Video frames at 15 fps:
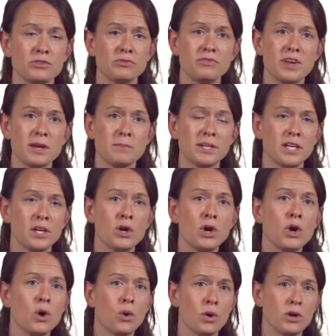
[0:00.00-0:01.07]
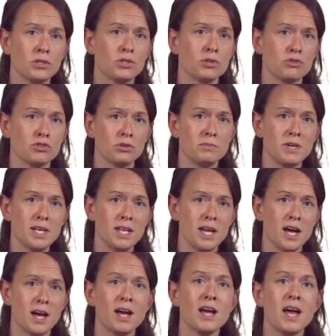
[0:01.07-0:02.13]
or family or on social
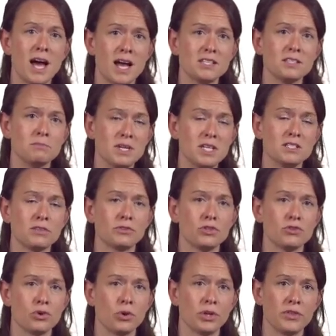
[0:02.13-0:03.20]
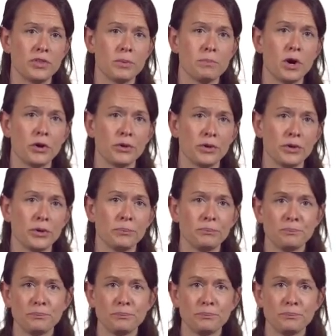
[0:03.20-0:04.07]
media as a means of controlling their partner.